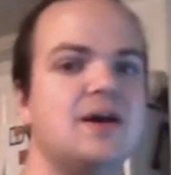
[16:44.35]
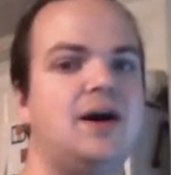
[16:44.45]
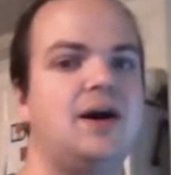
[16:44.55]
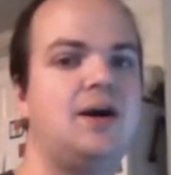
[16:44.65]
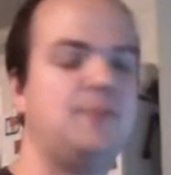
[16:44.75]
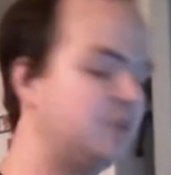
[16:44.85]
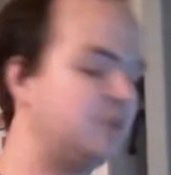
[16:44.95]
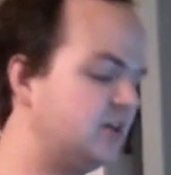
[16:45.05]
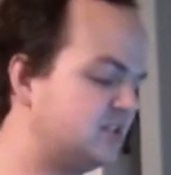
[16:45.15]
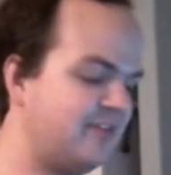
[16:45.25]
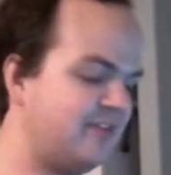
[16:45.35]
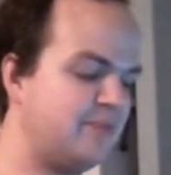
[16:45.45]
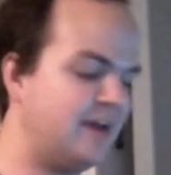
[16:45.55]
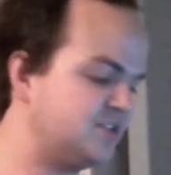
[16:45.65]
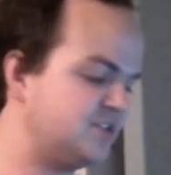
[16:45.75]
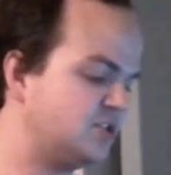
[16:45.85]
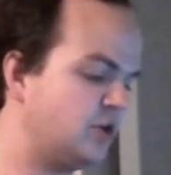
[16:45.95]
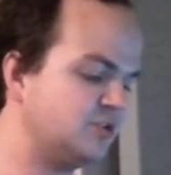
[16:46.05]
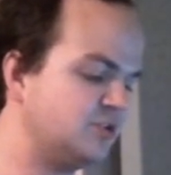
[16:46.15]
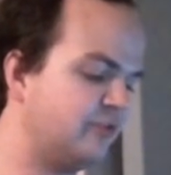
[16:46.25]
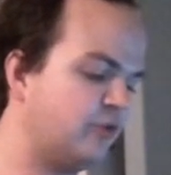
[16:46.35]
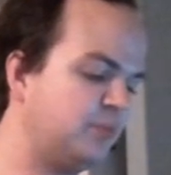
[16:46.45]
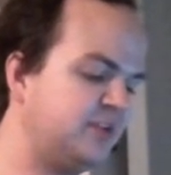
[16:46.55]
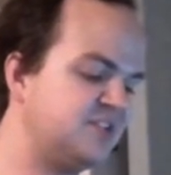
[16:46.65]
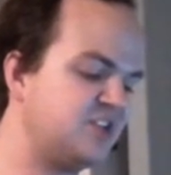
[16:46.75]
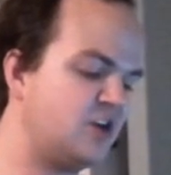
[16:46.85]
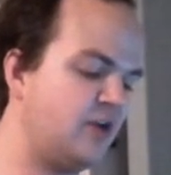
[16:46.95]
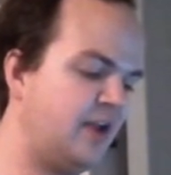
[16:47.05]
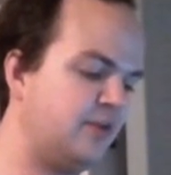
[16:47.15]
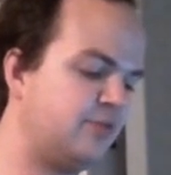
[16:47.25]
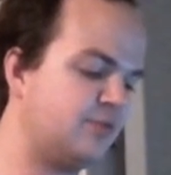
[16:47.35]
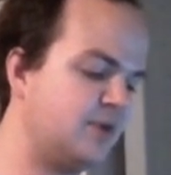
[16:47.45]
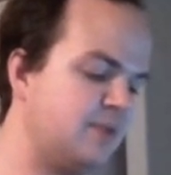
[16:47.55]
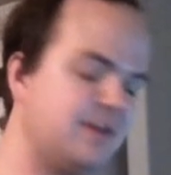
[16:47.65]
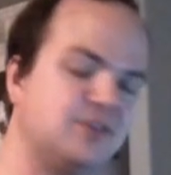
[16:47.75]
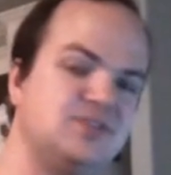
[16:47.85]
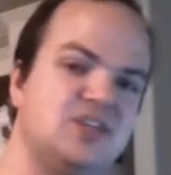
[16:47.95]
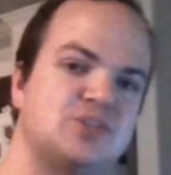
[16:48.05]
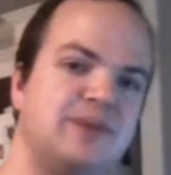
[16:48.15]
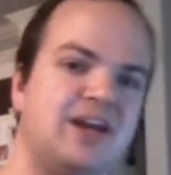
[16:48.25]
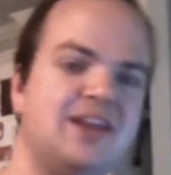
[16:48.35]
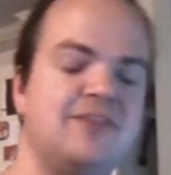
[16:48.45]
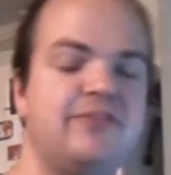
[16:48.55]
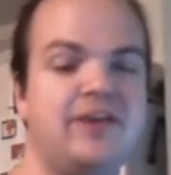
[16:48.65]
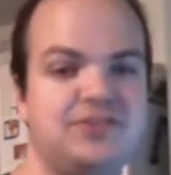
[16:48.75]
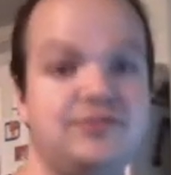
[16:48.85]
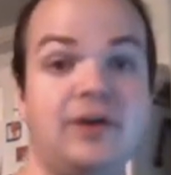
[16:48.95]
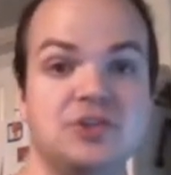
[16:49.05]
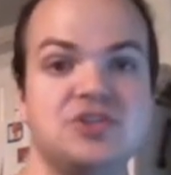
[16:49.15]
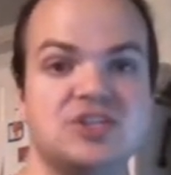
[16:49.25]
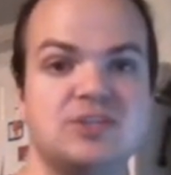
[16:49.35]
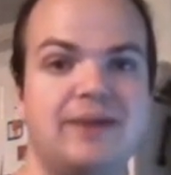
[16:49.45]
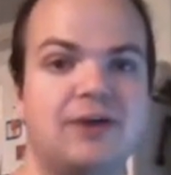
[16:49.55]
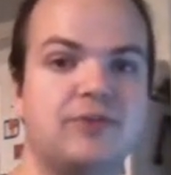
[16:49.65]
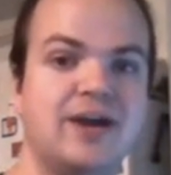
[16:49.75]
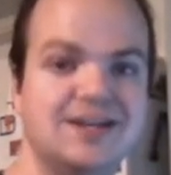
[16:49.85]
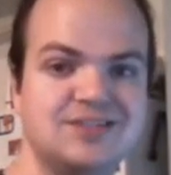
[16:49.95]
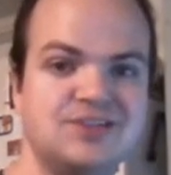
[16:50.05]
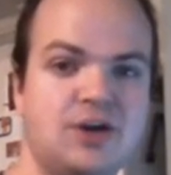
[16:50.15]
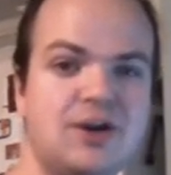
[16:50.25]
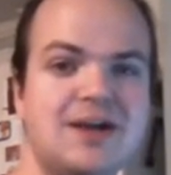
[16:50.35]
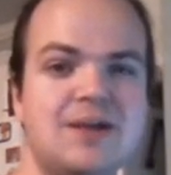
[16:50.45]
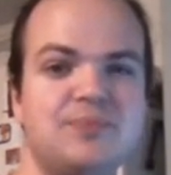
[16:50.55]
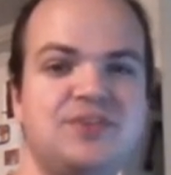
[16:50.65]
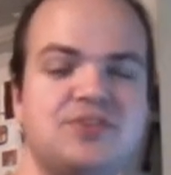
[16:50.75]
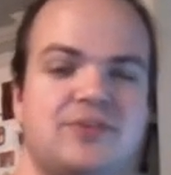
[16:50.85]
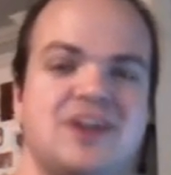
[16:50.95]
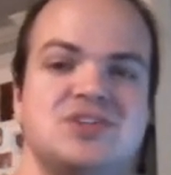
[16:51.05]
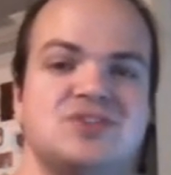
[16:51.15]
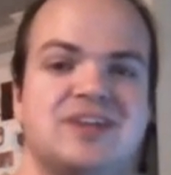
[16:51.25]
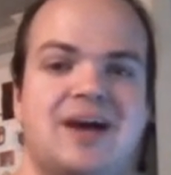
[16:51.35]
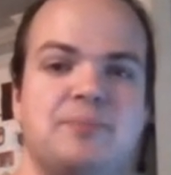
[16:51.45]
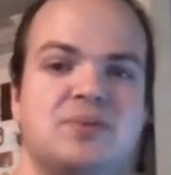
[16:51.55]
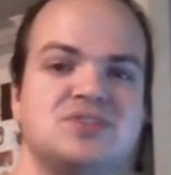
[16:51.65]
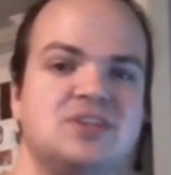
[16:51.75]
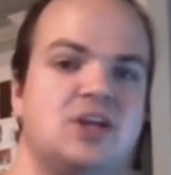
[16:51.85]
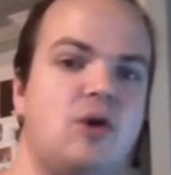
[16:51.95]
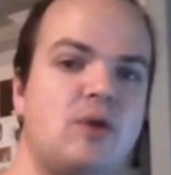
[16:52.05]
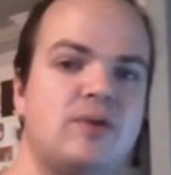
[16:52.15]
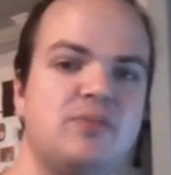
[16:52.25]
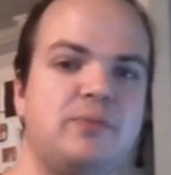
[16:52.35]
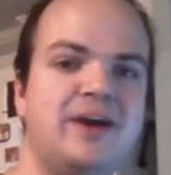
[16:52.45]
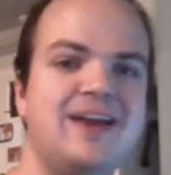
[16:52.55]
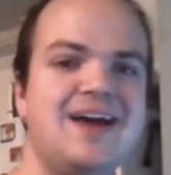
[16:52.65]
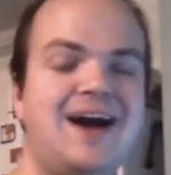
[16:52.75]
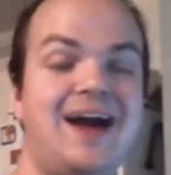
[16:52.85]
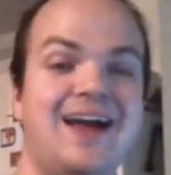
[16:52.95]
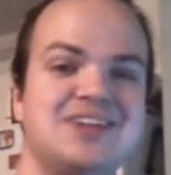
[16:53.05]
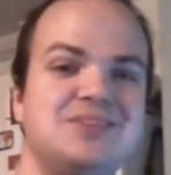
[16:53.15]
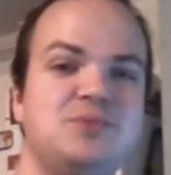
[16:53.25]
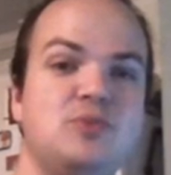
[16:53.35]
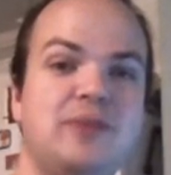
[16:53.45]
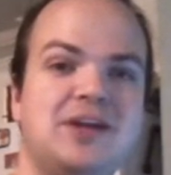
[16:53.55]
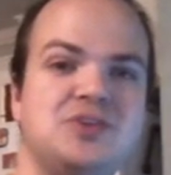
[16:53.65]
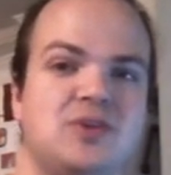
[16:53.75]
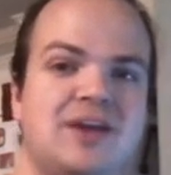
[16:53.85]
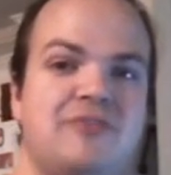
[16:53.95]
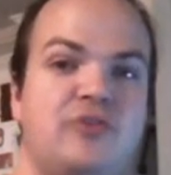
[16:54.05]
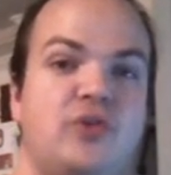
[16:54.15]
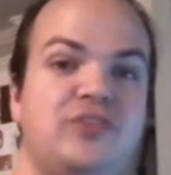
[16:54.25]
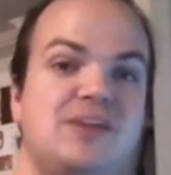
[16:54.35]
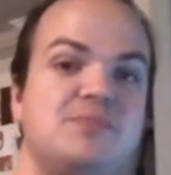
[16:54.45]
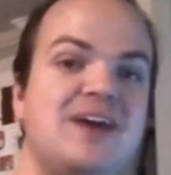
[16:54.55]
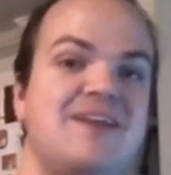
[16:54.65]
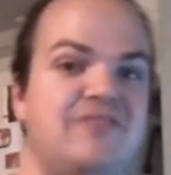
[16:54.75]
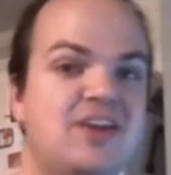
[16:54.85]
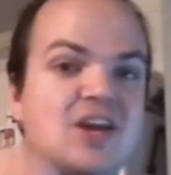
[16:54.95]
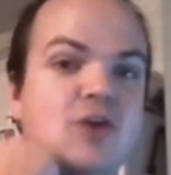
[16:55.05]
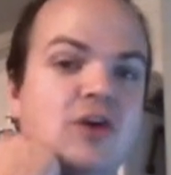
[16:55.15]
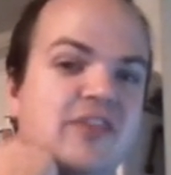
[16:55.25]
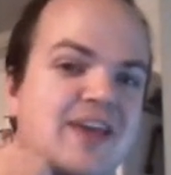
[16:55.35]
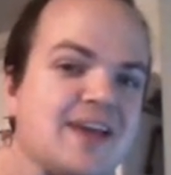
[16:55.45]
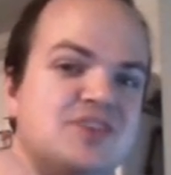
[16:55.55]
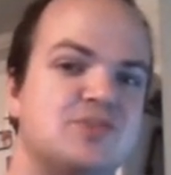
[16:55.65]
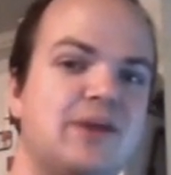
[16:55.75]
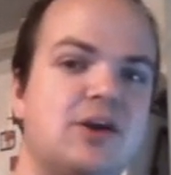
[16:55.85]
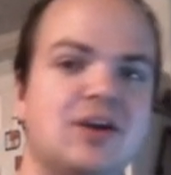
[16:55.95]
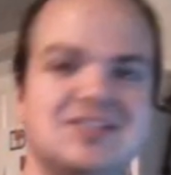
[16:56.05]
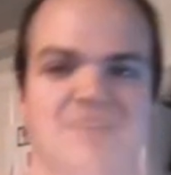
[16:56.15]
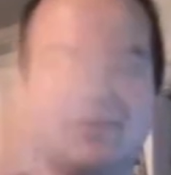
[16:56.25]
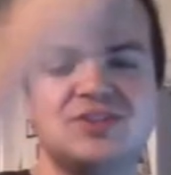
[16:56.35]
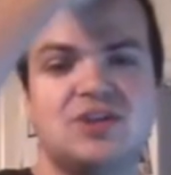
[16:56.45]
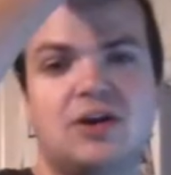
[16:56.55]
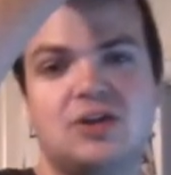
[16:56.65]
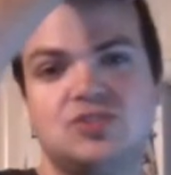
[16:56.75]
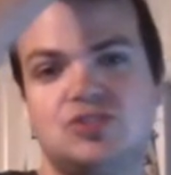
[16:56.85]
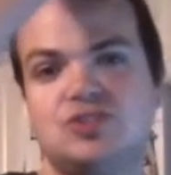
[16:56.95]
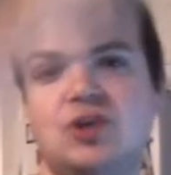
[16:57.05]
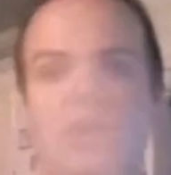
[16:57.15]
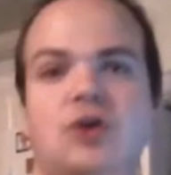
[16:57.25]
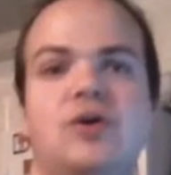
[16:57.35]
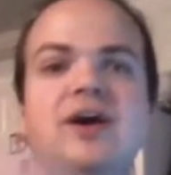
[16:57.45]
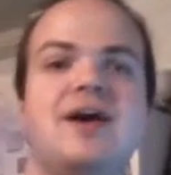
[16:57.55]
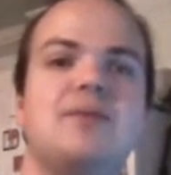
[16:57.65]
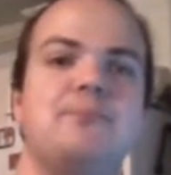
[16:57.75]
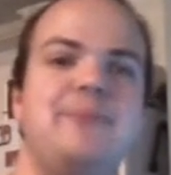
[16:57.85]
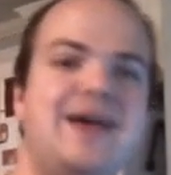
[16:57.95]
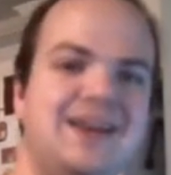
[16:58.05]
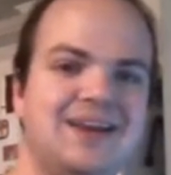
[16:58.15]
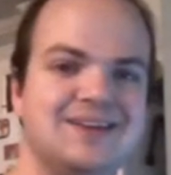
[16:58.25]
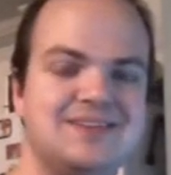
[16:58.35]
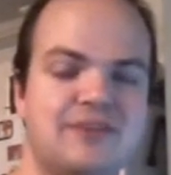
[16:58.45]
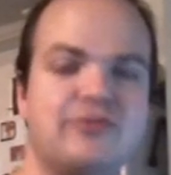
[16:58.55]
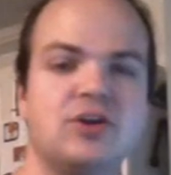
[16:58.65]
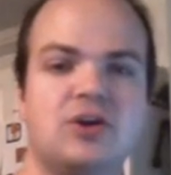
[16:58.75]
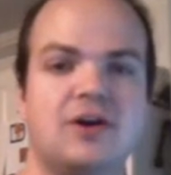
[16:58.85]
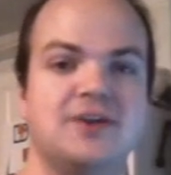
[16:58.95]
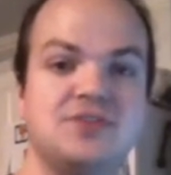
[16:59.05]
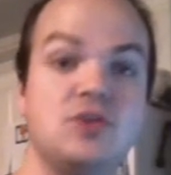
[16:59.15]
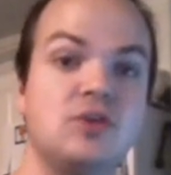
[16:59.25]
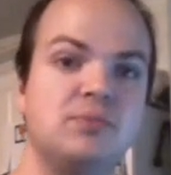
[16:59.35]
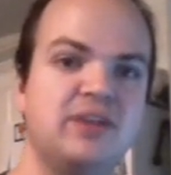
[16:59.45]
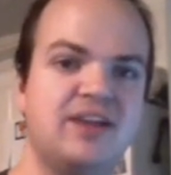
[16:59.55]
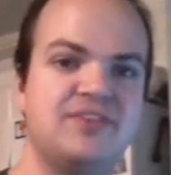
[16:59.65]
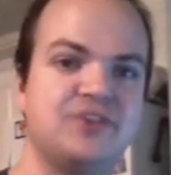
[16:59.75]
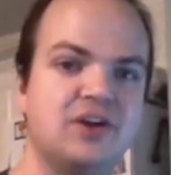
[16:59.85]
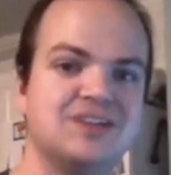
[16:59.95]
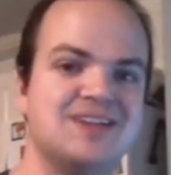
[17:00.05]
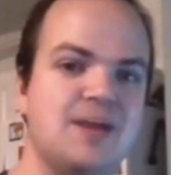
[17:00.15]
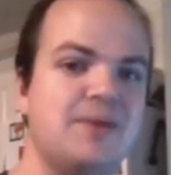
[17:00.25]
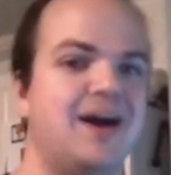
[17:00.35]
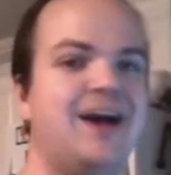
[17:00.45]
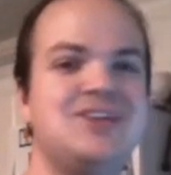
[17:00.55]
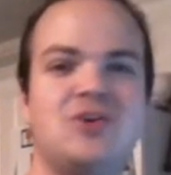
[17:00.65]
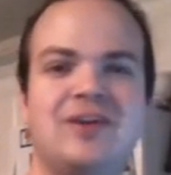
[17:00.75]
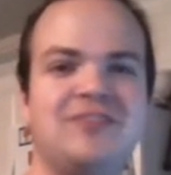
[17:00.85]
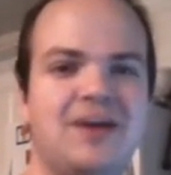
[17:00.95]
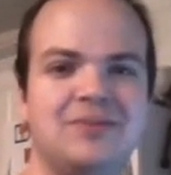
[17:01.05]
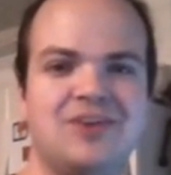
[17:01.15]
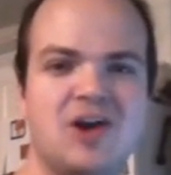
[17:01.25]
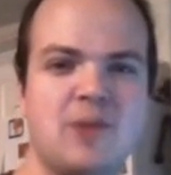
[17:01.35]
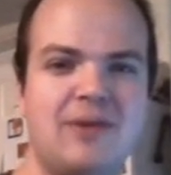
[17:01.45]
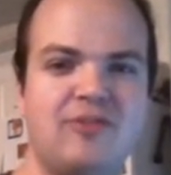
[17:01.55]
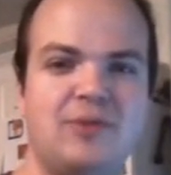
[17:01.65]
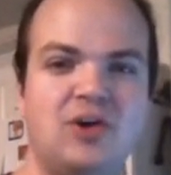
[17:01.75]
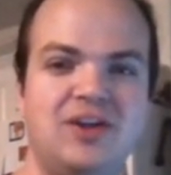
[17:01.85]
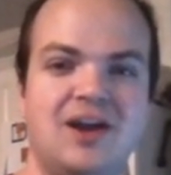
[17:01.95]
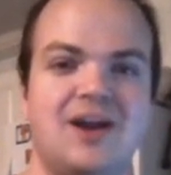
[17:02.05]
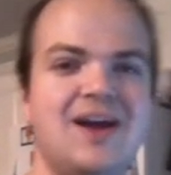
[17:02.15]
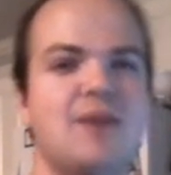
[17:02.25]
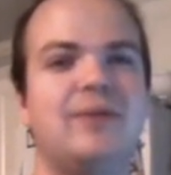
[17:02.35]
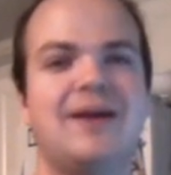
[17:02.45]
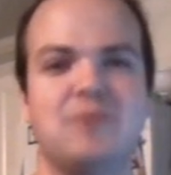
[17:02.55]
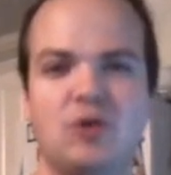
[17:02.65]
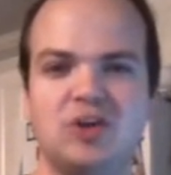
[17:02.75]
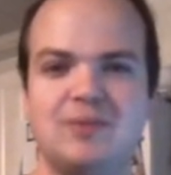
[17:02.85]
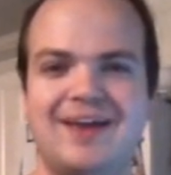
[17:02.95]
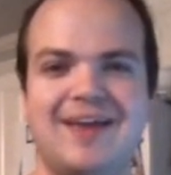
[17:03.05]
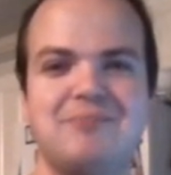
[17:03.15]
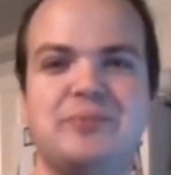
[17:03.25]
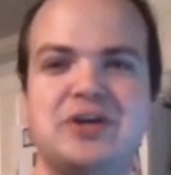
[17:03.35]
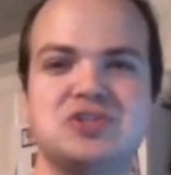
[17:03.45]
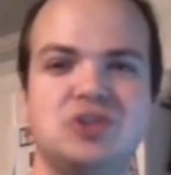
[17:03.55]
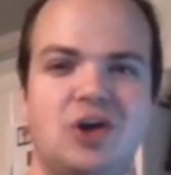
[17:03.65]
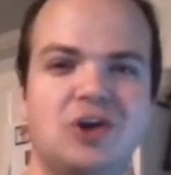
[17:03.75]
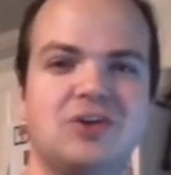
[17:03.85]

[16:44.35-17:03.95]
I'm running 7 Megas in total, so 4 Plesio and 3 MetalSeadramon, and it has felt just about right. So these are the ratios that I'm personally going with, but I actually do plan on doing a full deep dive video on the Aegisdramon archetype because there are so many different cards that you can play in this archetype. I don't have time to talk about them all here, but I'm going to make a much longer